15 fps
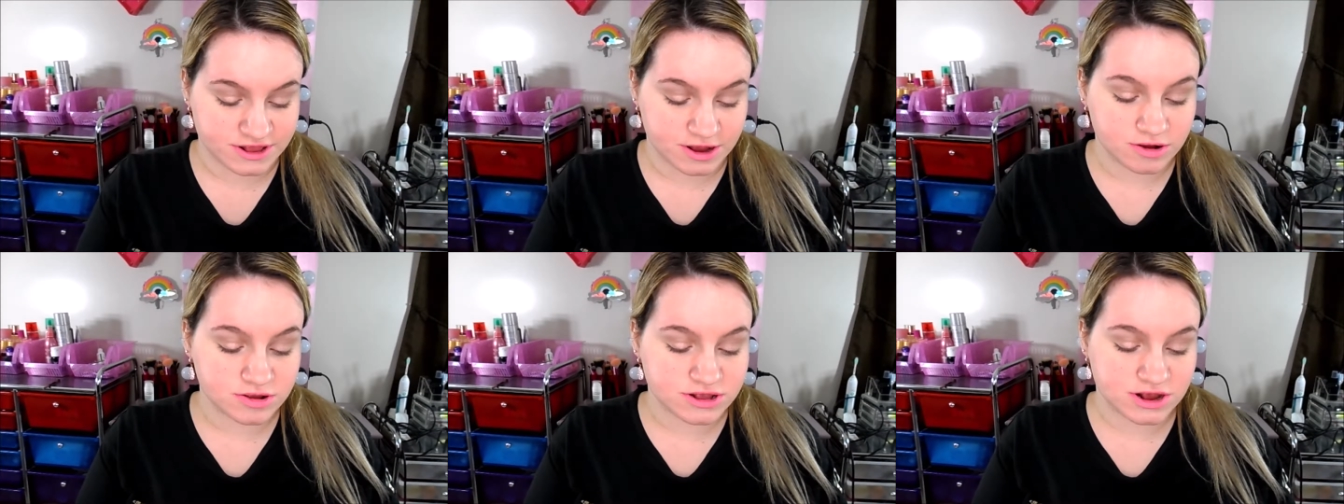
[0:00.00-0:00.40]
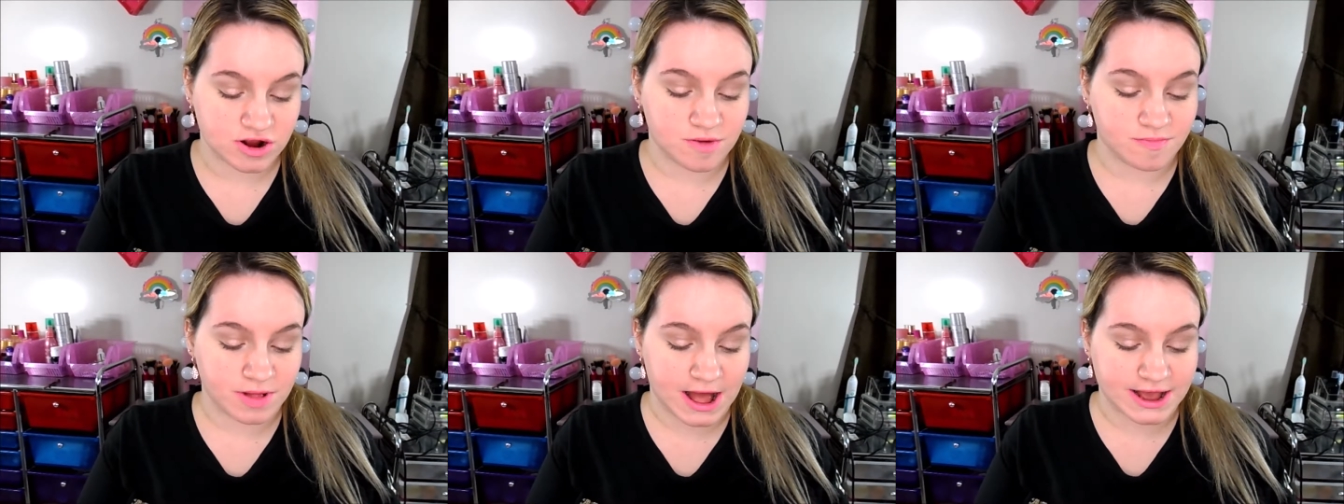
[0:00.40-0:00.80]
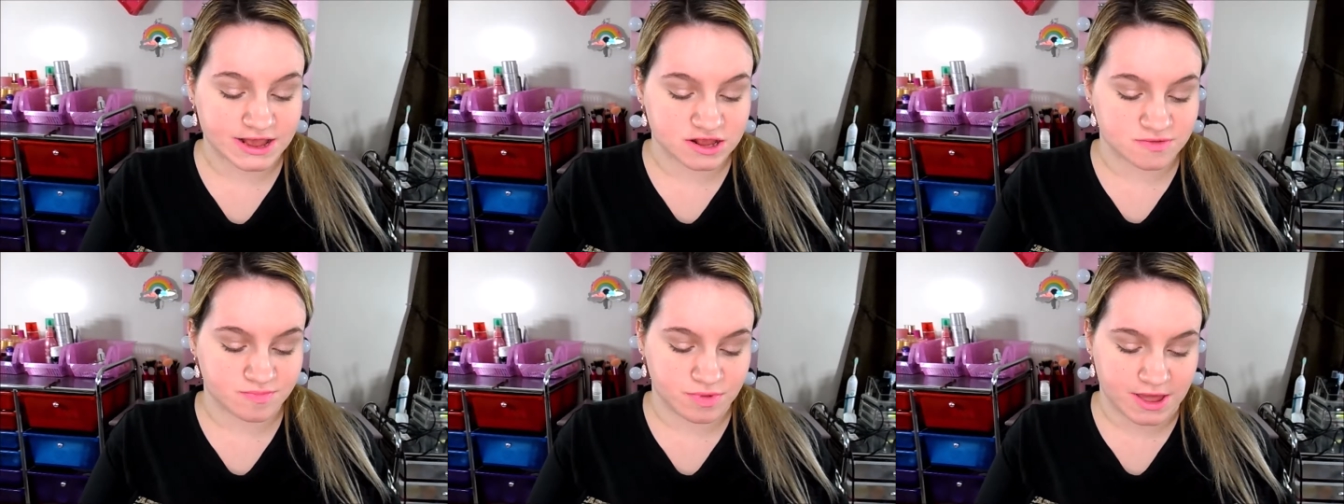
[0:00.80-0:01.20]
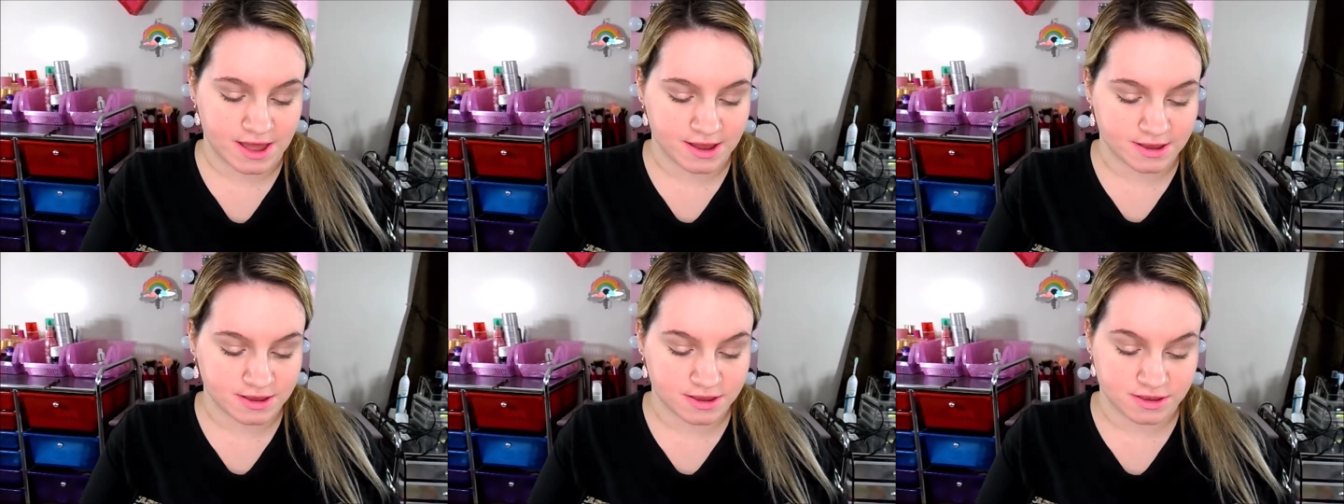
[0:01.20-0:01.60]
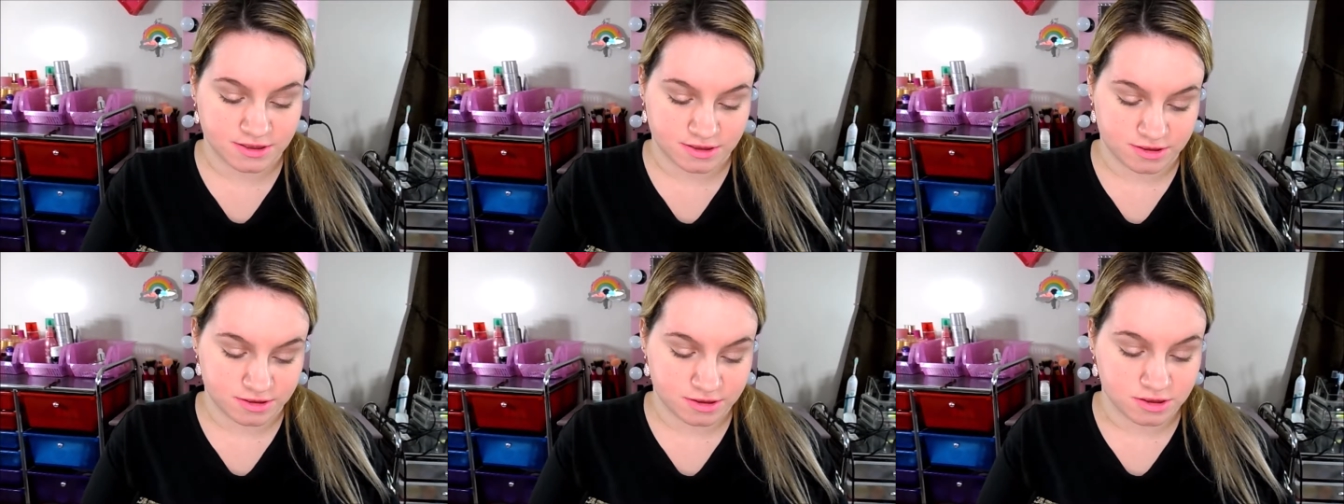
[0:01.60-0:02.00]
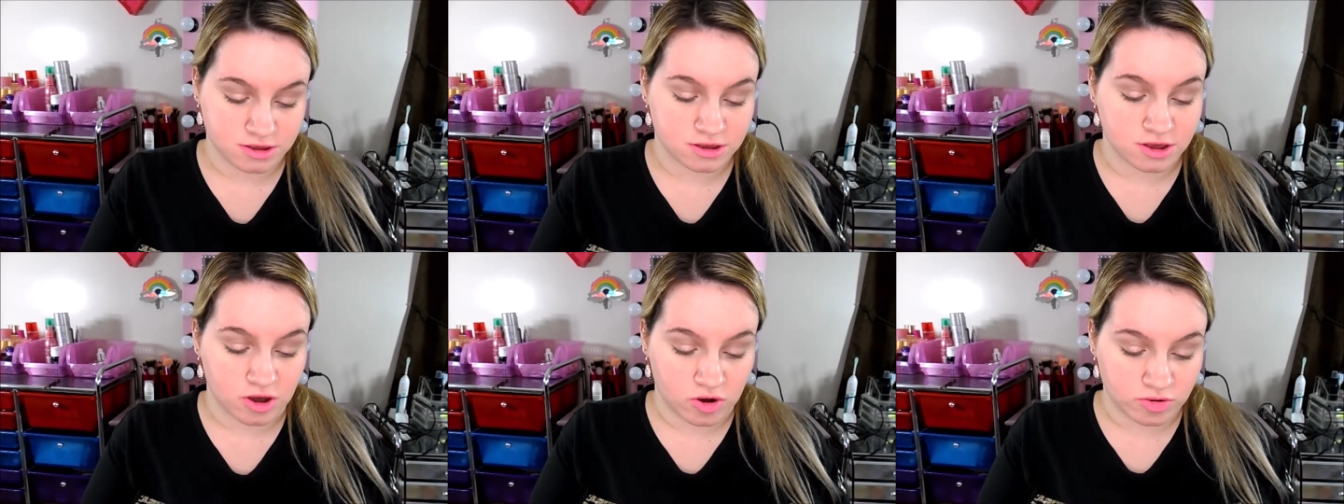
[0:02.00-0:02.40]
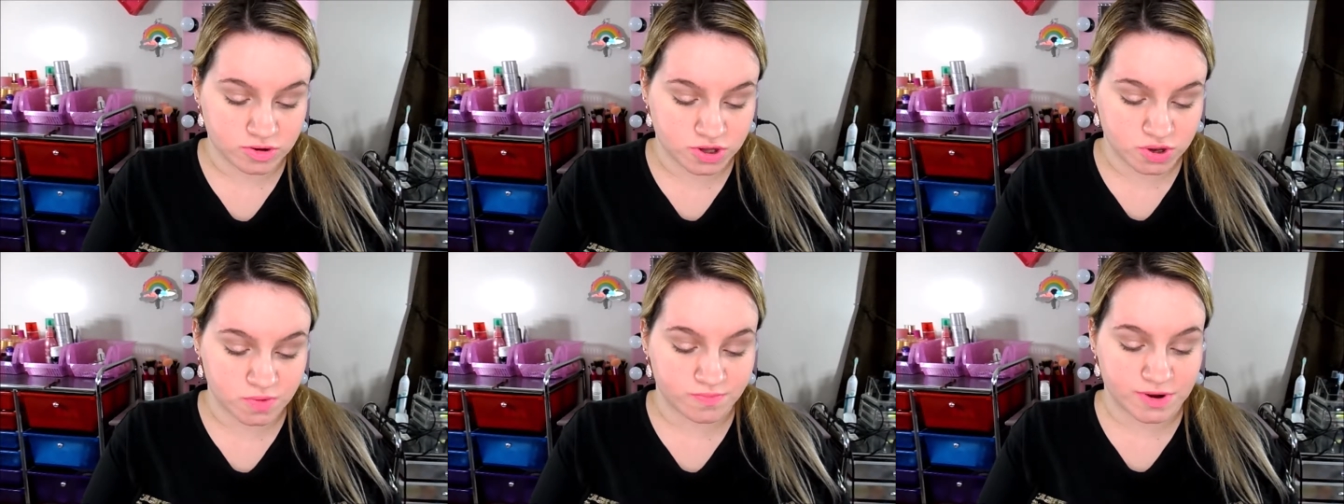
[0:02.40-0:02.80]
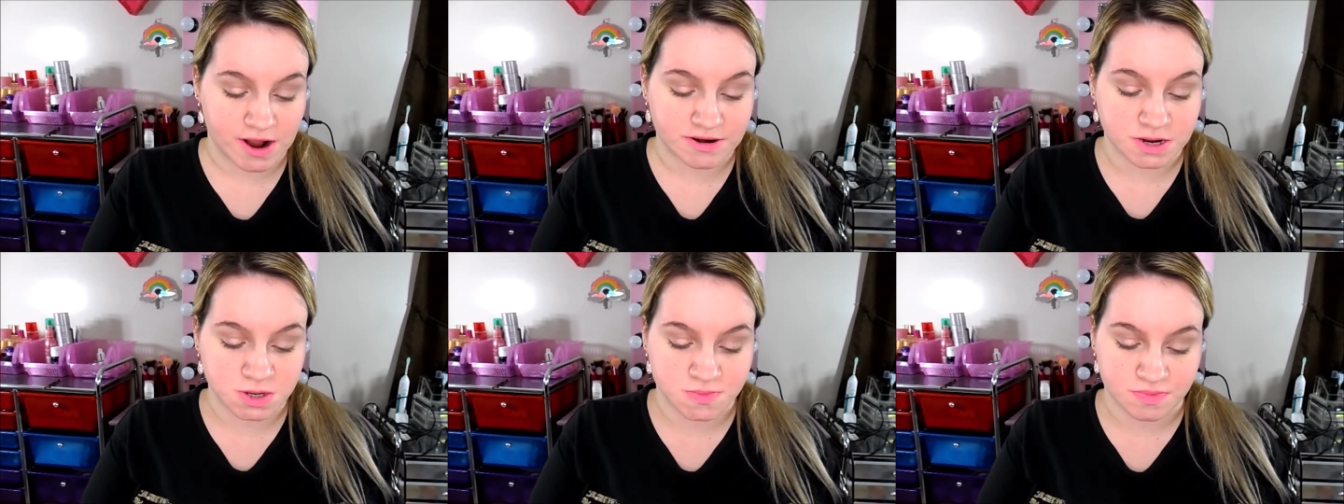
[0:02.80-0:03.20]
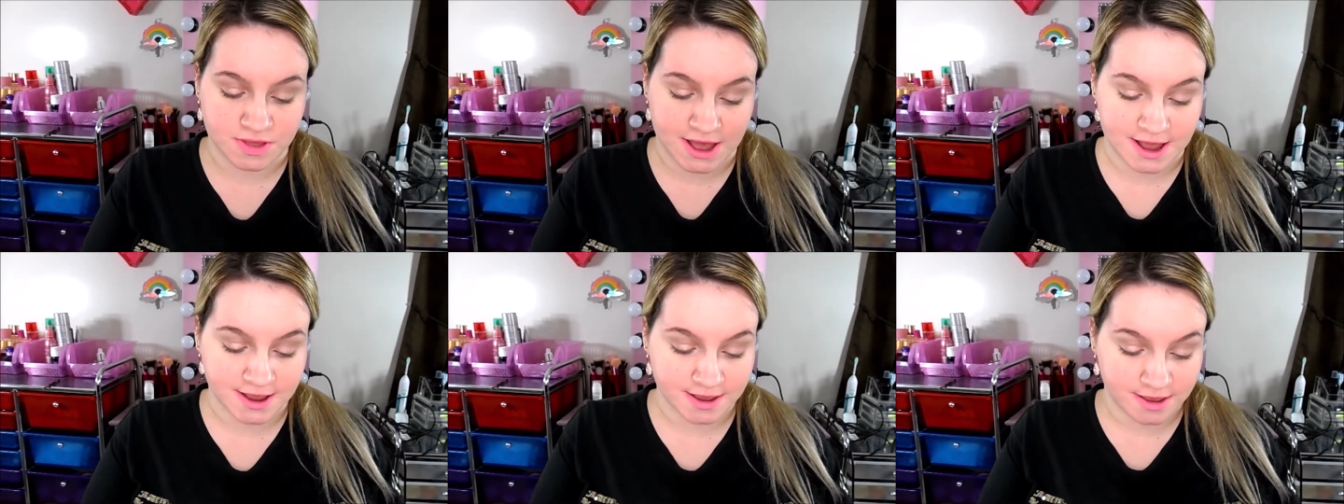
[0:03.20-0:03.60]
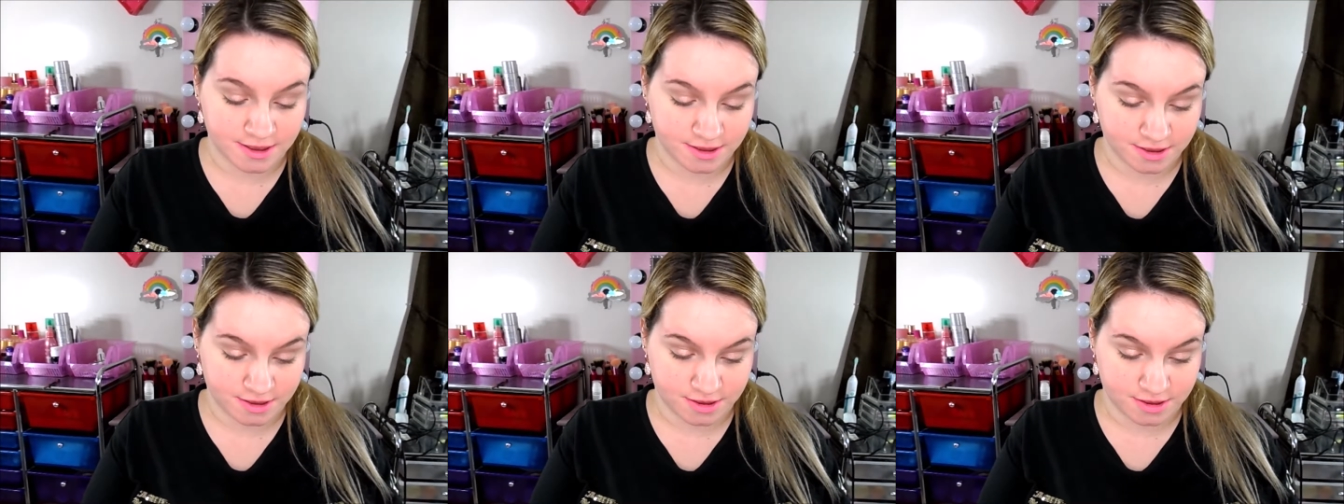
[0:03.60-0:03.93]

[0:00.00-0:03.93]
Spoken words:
00 Blackest Black, 02 Brownish Black,